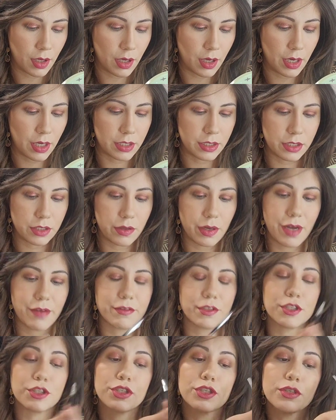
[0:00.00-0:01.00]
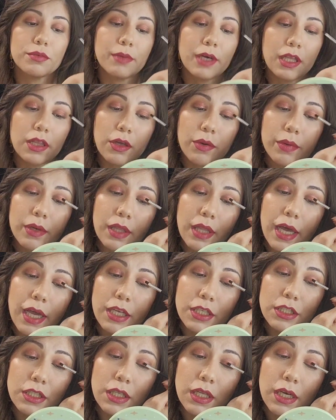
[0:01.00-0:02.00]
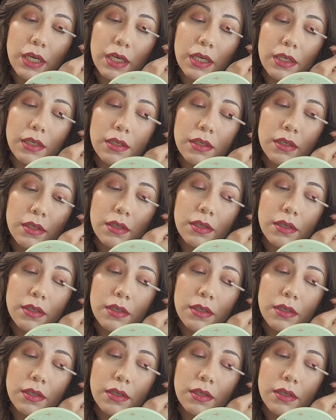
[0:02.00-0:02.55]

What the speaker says: I still have to do my lower lash line.